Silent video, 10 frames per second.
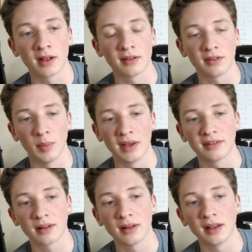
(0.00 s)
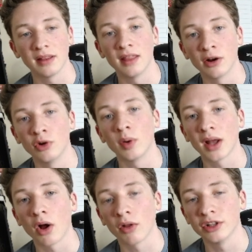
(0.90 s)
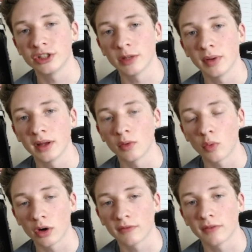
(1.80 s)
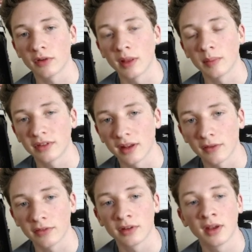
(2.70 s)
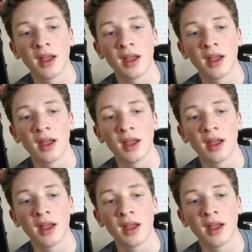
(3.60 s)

So basically they're doing all the shipping and work for themselves